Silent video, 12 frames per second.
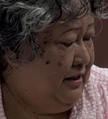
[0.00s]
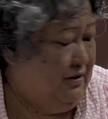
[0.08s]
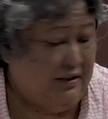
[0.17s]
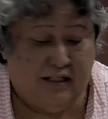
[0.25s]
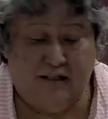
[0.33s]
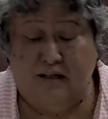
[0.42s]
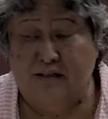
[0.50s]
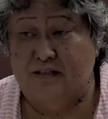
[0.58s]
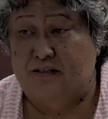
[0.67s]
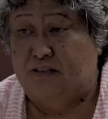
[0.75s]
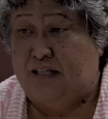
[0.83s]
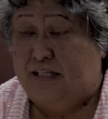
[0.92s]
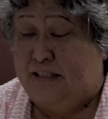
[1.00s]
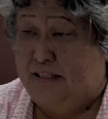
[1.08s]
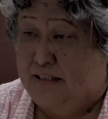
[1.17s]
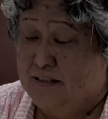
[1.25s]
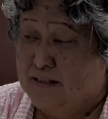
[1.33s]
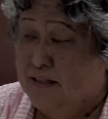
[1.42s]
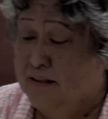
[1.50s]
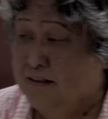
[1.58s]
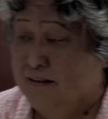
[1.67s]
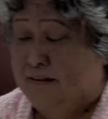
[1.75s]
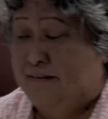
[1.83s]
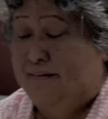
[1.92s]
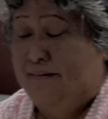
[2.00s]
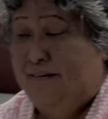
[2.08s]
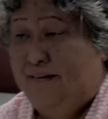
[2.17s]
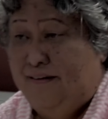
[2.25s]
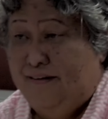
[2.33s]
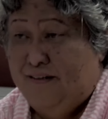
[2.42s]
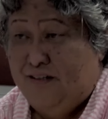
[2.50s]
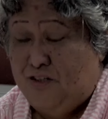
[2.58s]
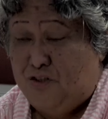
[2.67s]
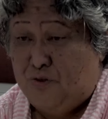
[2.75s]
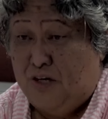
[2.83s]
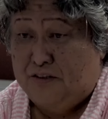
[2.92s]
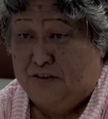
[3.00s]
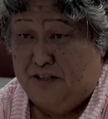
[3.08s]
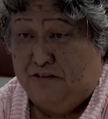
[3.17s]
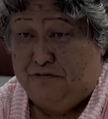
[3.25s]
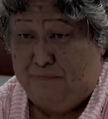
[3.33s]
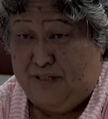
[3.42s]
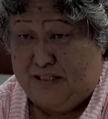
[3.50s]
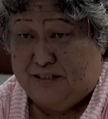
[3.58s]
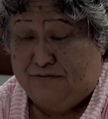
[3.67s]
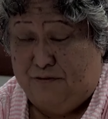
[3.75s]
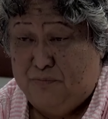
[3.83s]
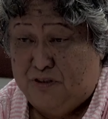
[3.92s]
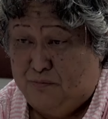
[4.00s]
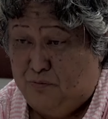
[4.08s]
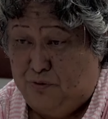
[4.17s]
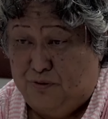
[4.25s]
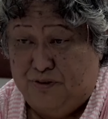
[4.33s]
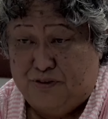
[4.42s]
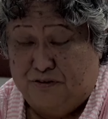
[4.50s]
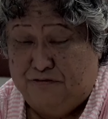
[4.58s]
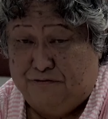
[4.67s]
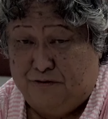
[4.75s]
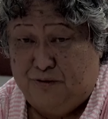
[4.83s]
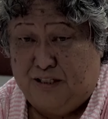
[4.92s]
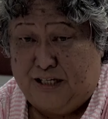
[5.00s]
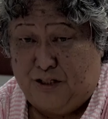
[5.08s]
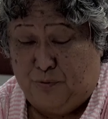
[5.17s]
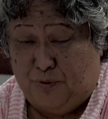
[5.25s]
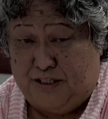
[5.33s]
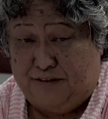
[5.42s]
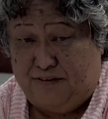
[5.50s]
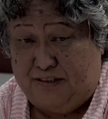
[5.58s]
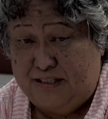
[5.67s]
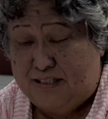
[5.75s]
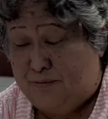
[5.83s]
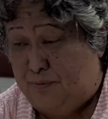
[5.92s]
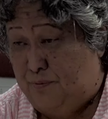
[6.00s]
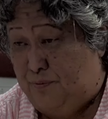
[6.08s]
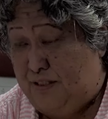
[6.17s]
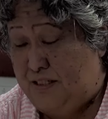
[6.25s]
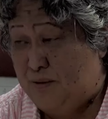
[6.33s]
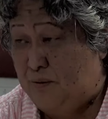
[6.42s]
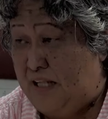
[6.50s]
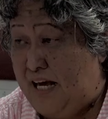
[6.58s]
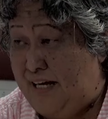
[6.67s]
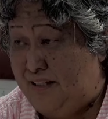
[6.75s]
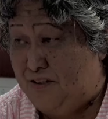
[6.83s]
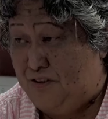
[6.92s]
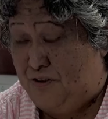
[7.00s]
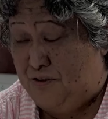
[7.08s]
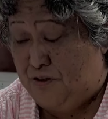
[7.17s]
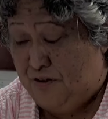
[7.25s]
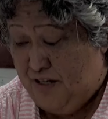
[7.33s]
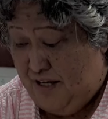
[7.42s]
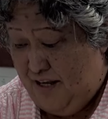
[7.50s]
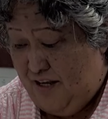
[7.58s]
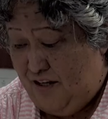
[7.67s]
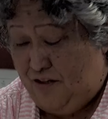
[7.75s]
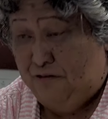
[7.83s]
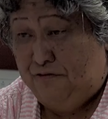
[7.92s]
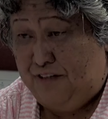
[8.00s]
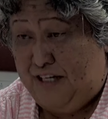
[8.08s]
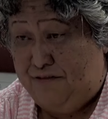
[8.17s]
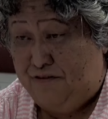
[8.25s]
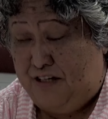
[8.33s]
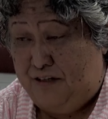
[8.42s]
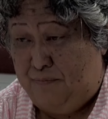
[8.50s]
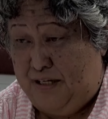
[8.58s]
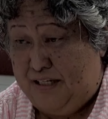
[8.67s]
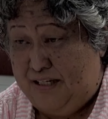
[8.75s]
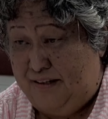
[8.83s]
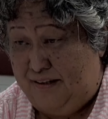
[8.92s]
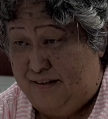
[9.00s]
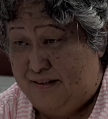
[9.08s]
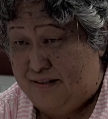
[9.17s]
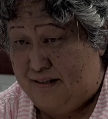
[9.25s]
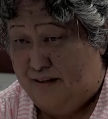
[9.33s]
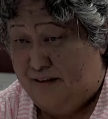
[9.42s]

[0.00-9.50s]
You can also get this stroganoff mix from Tamura's or Foodland or whatever. This will add to your flavor in making this